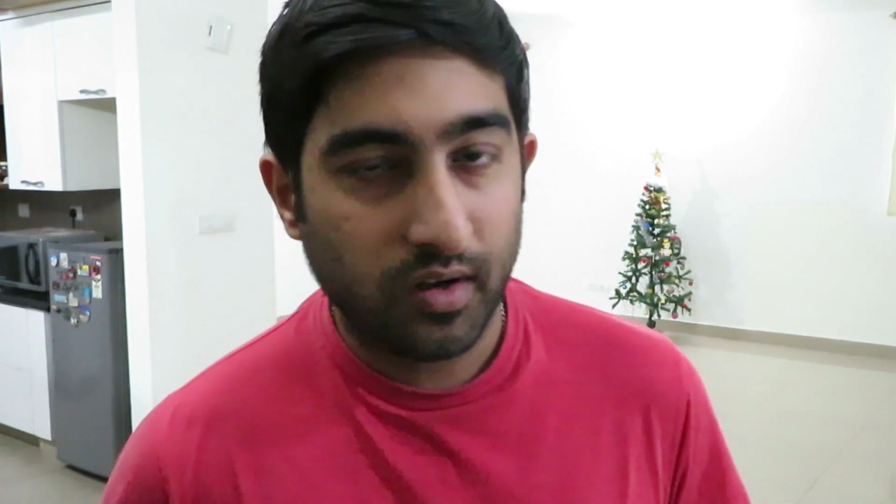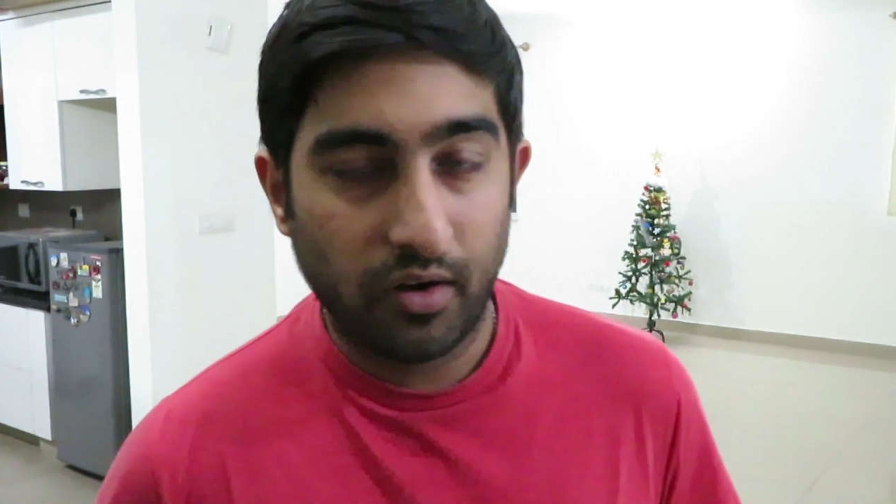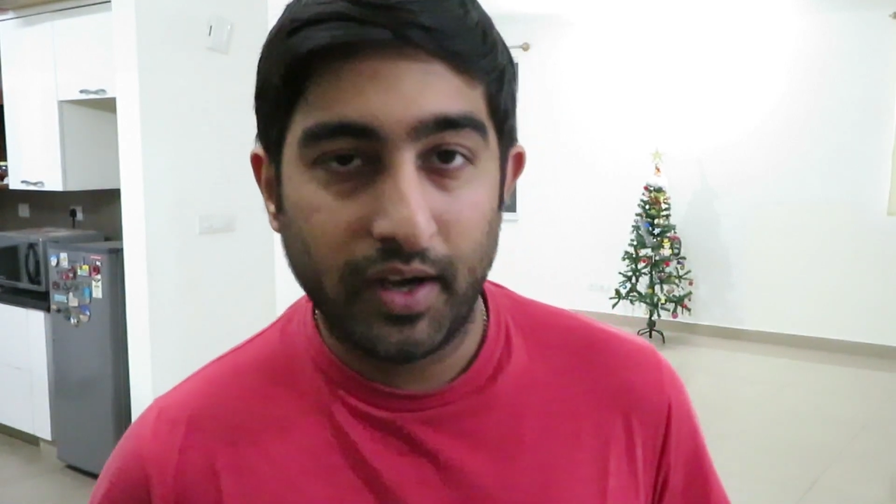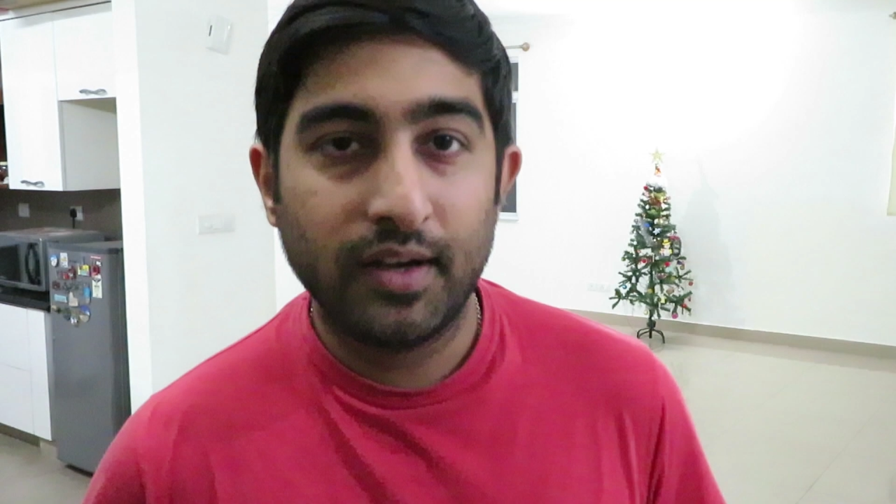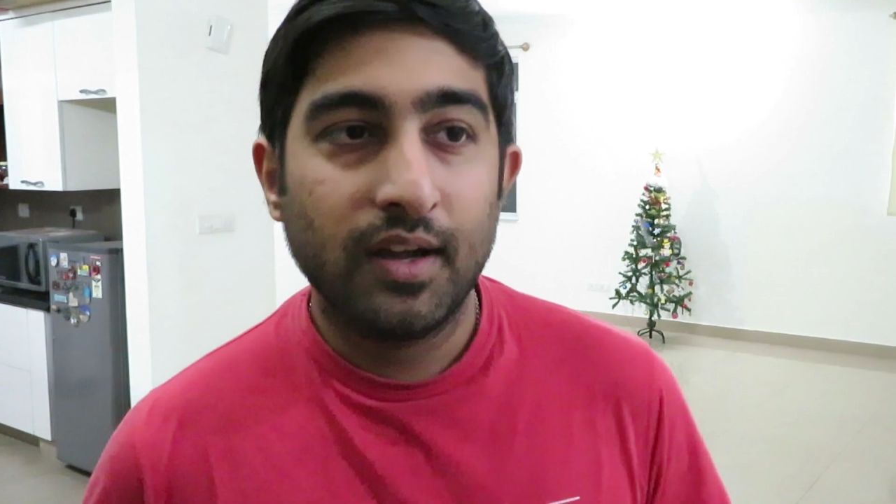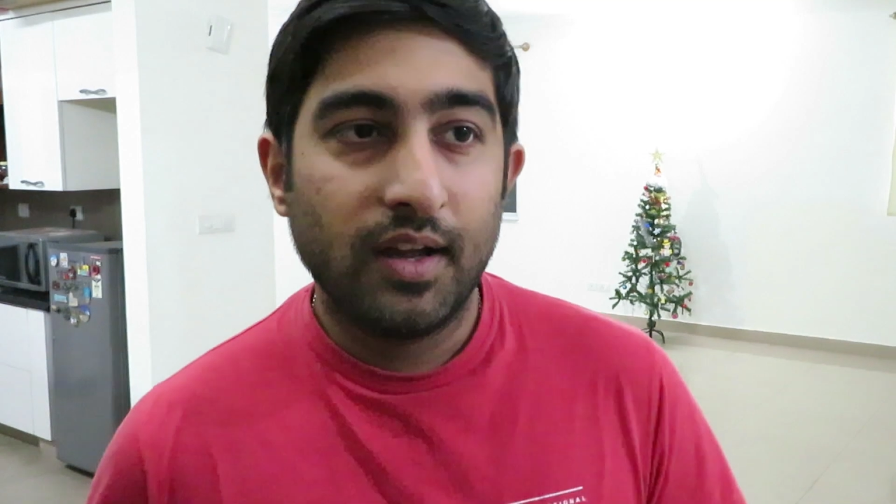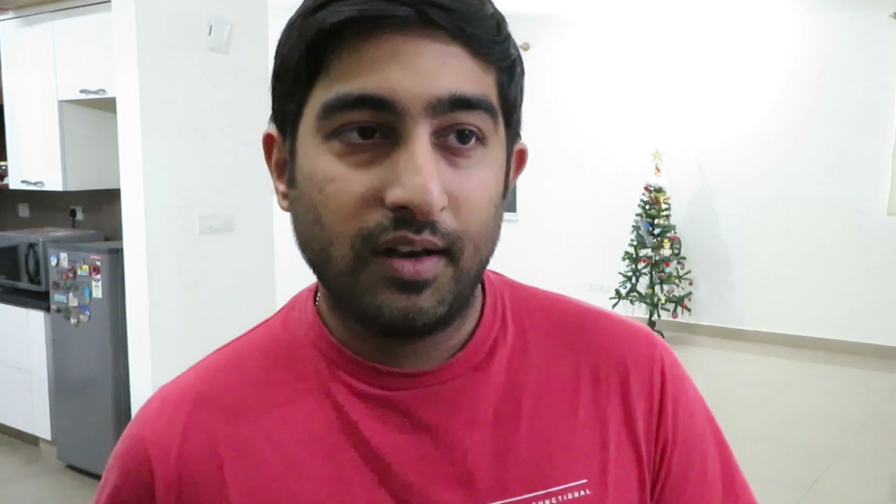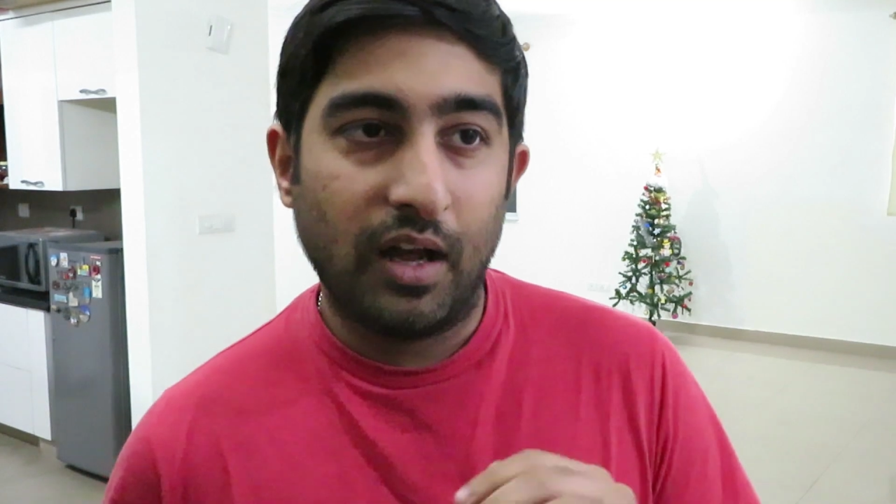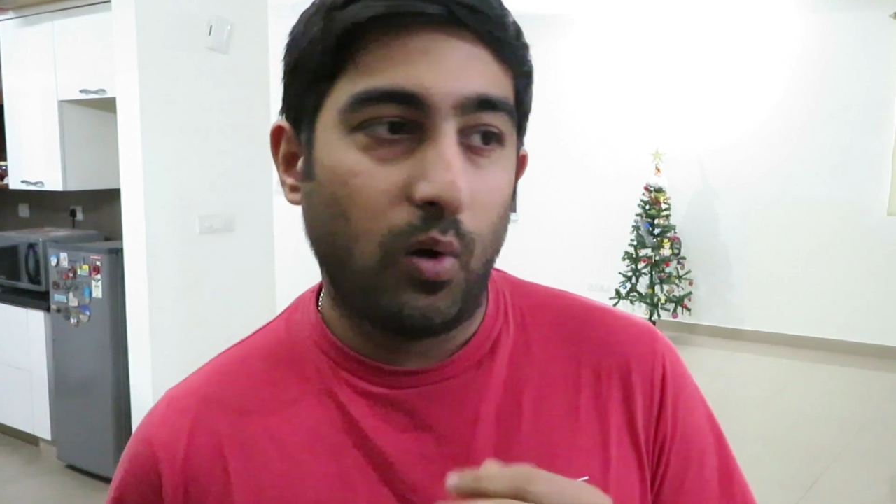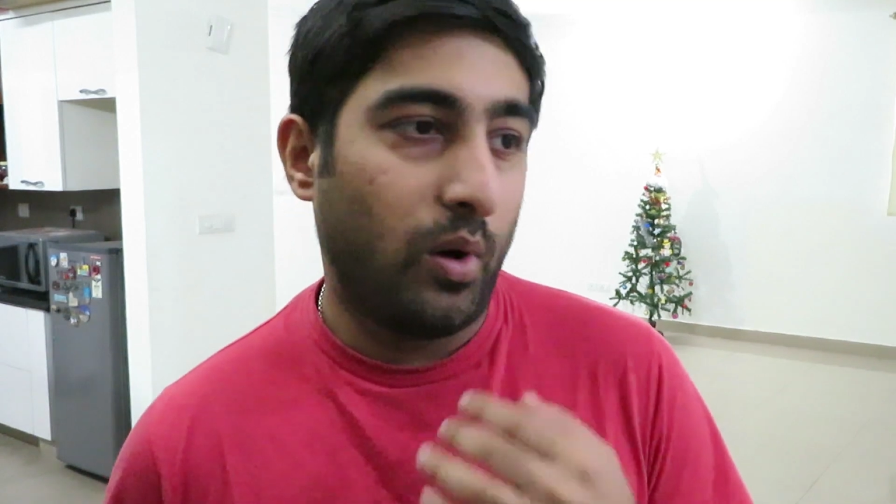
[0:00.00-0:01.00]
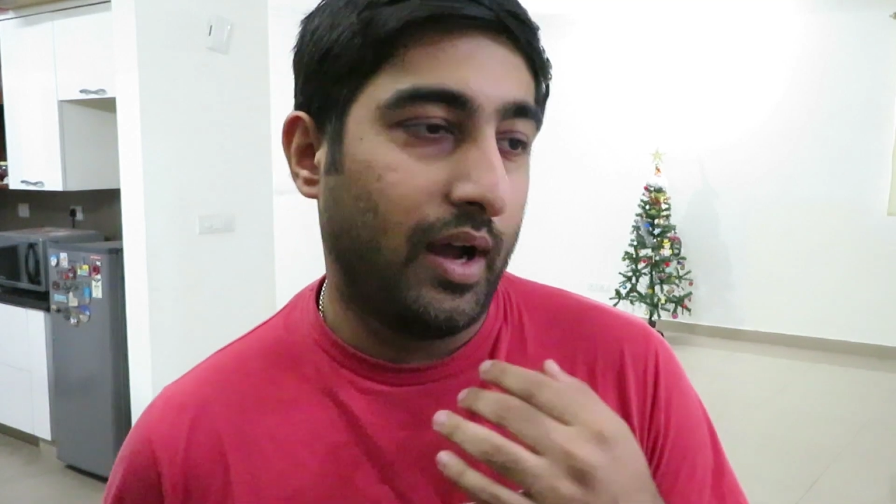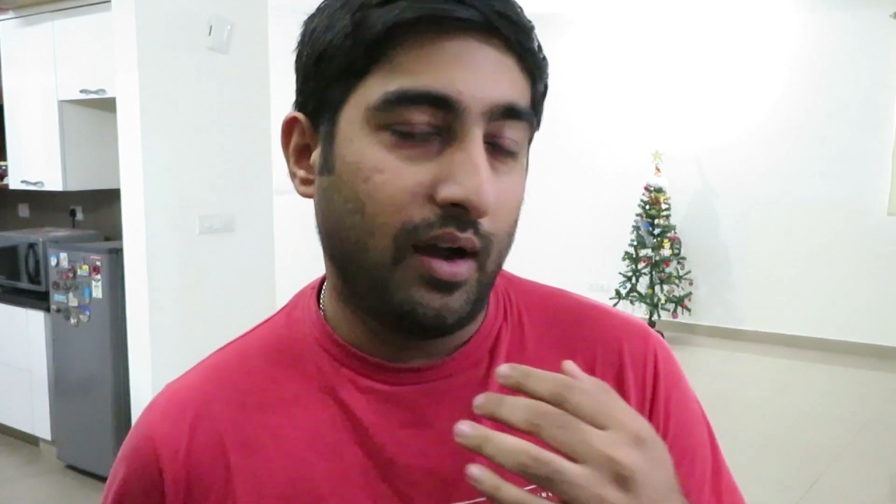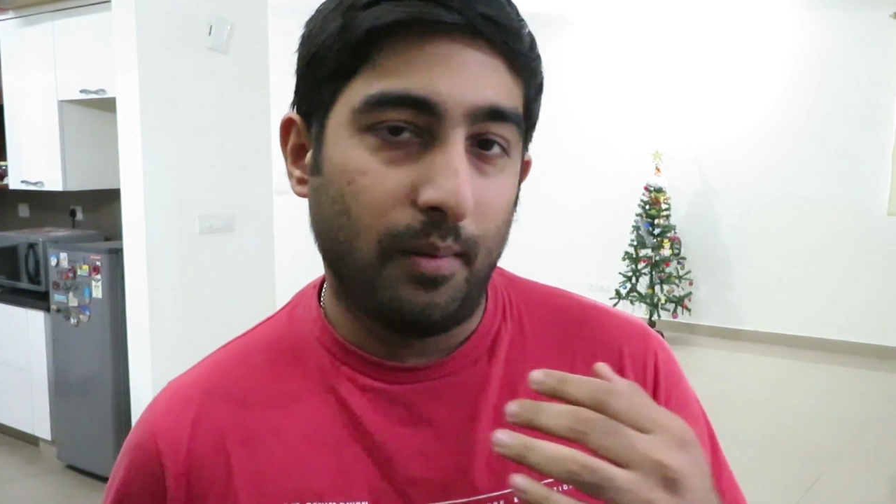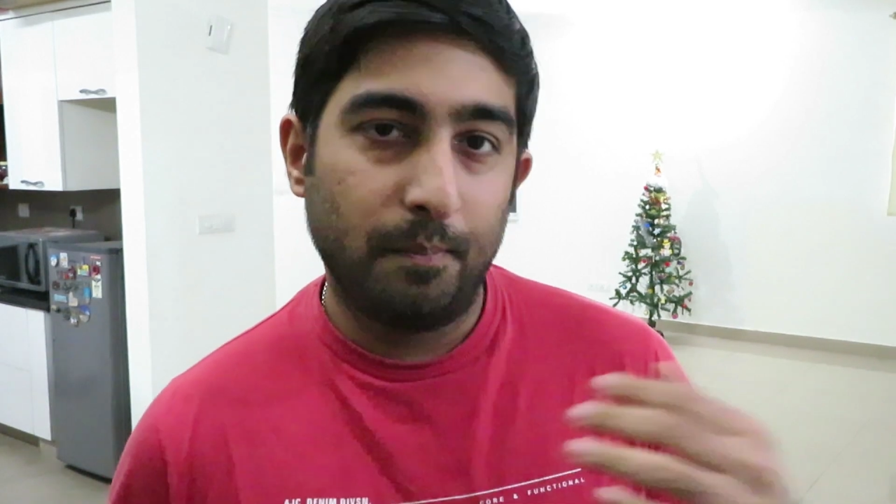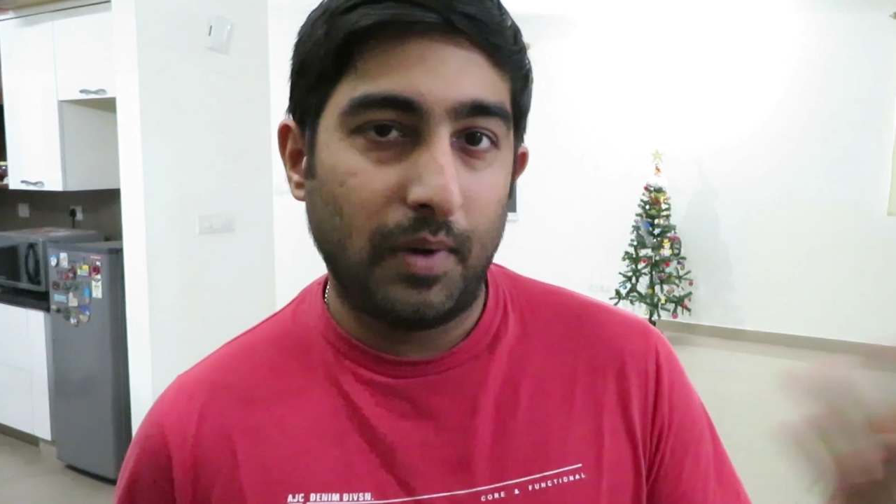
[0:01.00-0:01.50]
All right, now
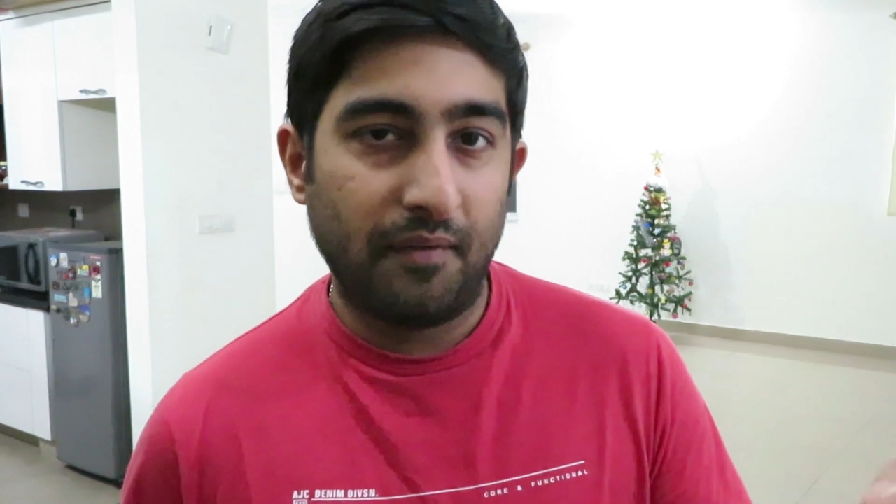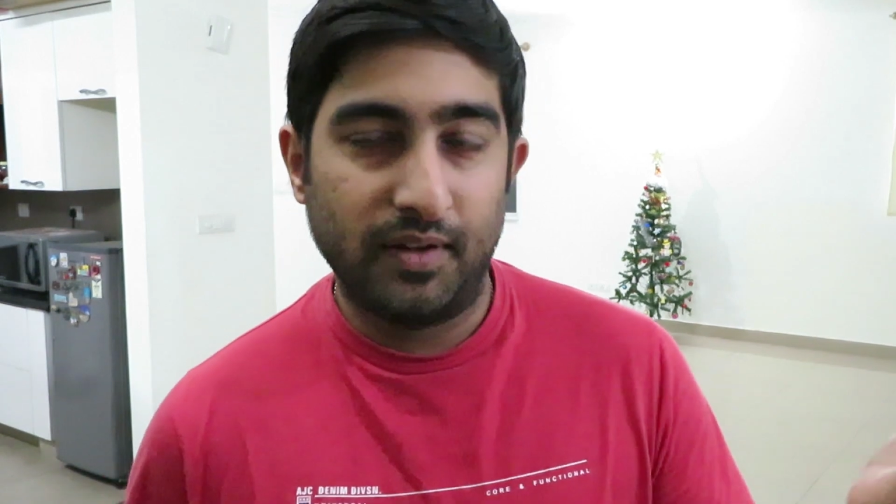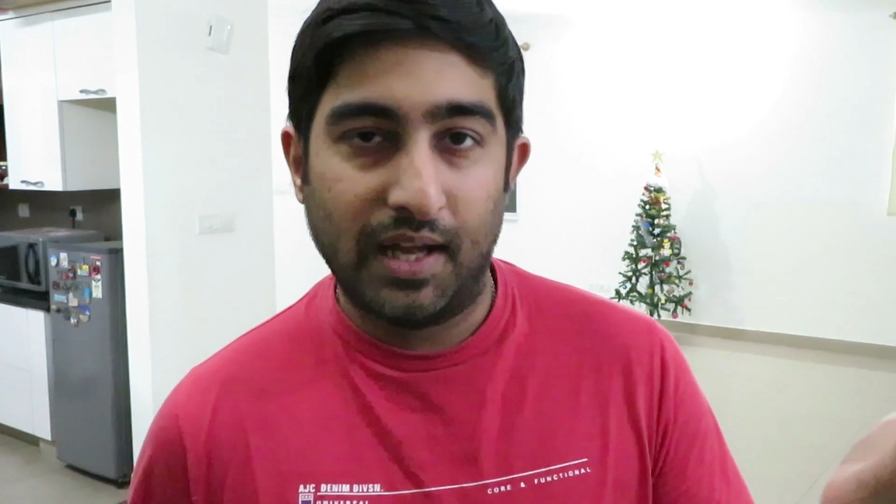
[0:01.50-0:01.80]
after